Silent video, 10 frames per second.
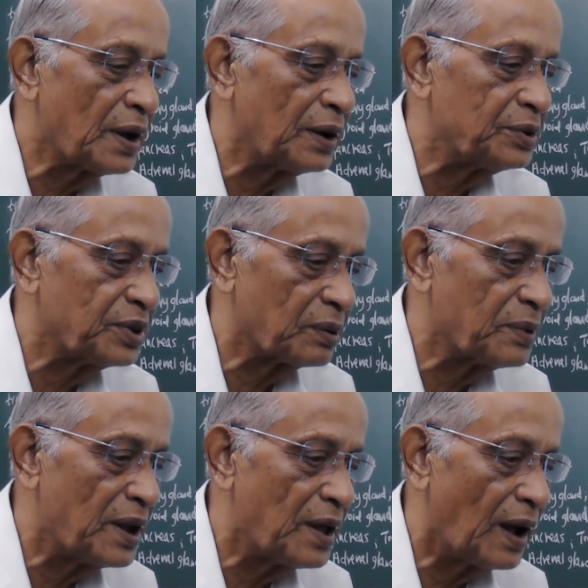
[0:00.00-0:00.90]
and
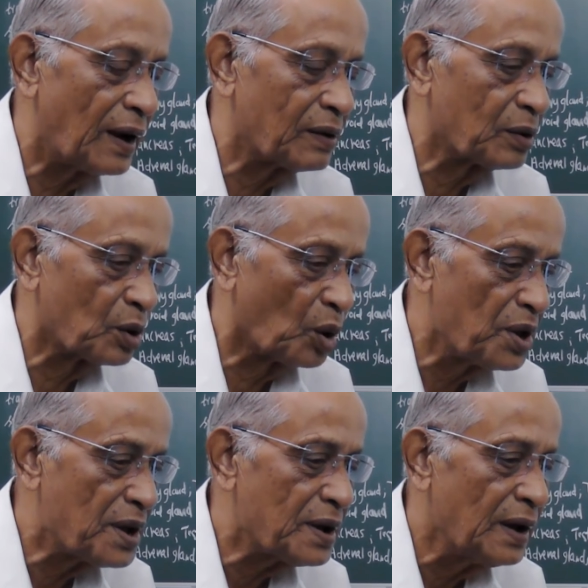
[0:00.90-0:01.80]
germinating and
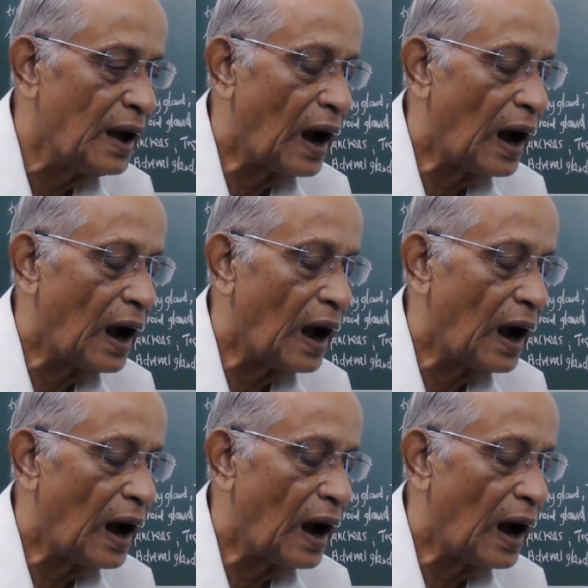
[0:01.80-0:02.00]
growing,